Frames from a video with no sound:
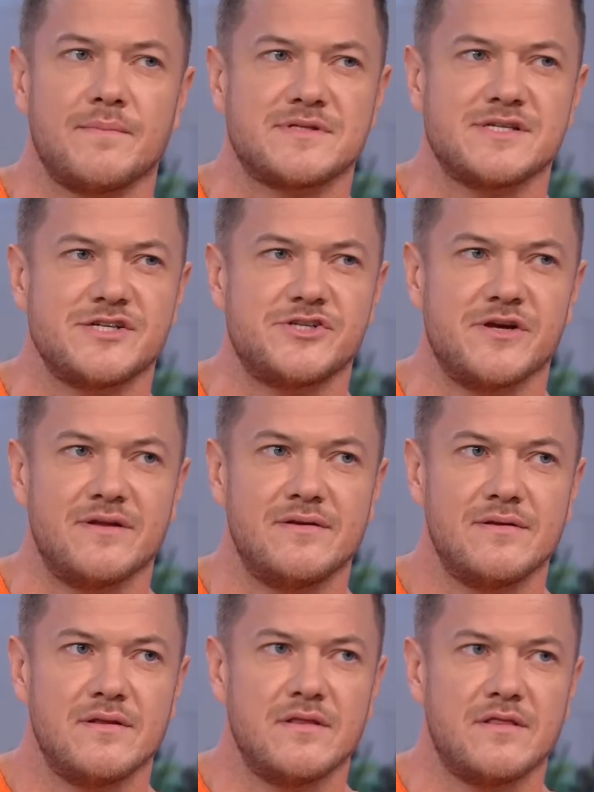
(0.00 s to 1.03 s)

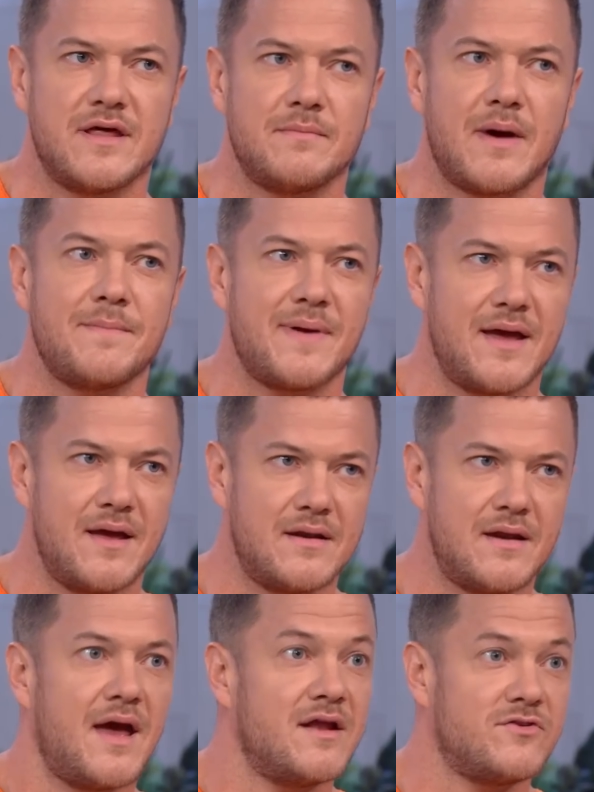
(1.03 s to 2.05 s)
competition that my
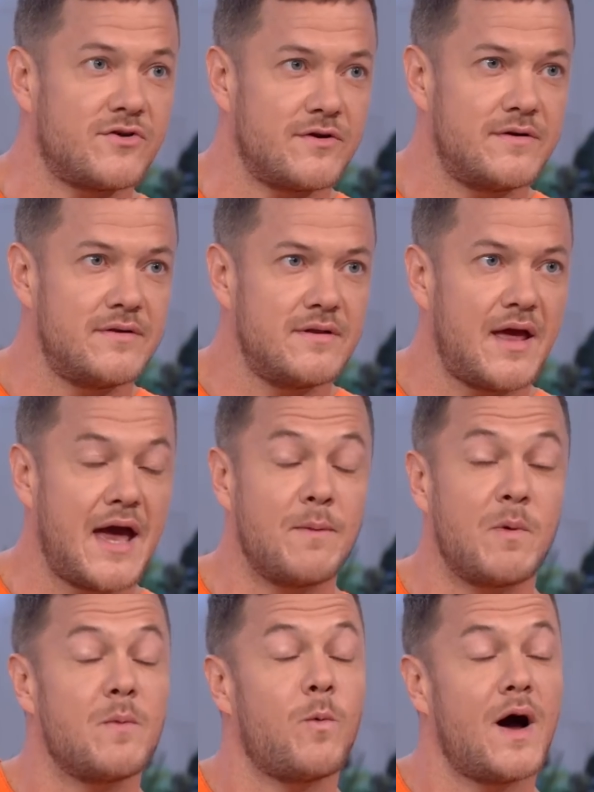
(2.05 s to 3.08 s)
band entered, yeah.
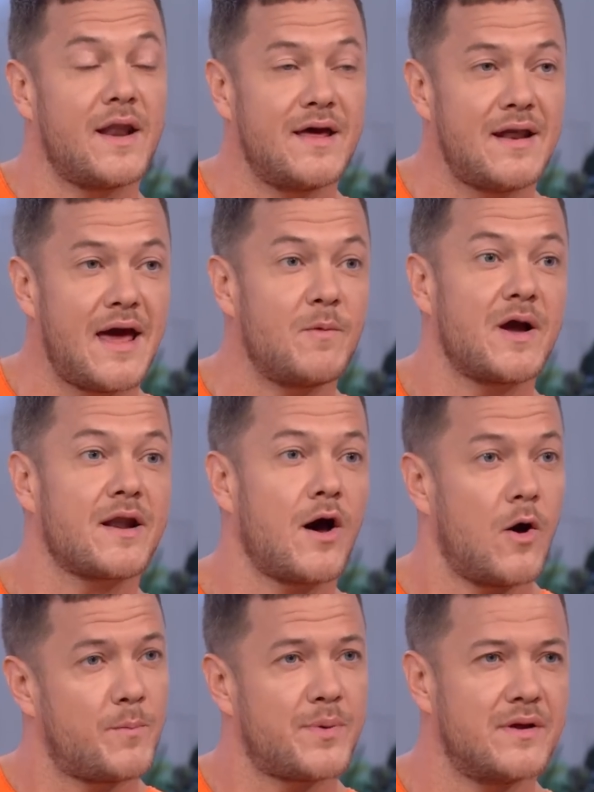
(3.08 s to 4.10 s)
and we won it, and we got to
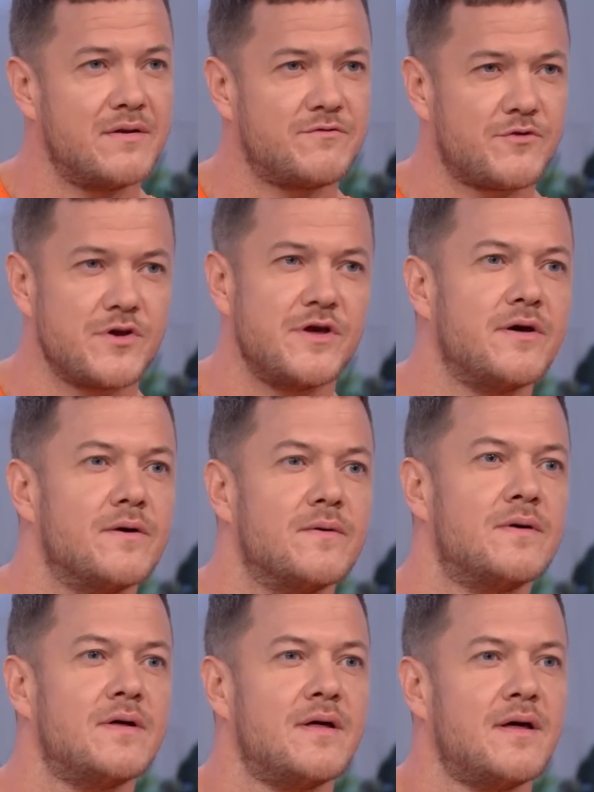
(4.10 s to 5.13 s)
open for you.